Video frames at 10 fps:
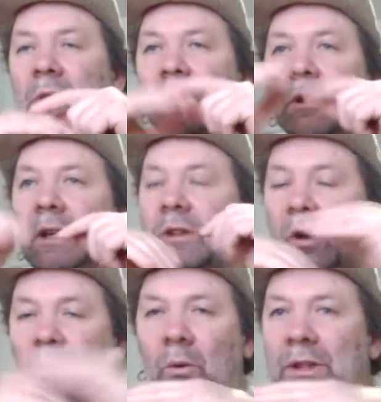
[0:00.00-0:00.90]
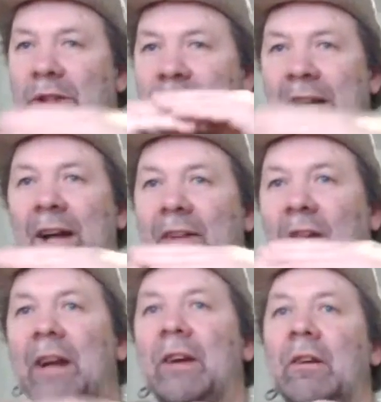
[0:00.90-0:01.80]
It's always that
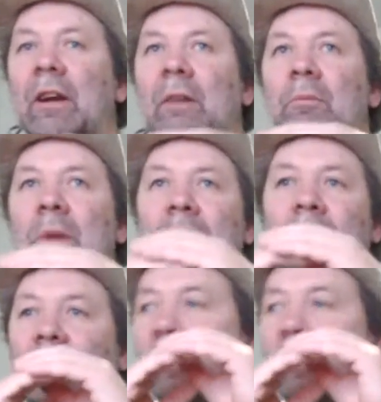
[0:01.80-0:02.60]
layer it misses. And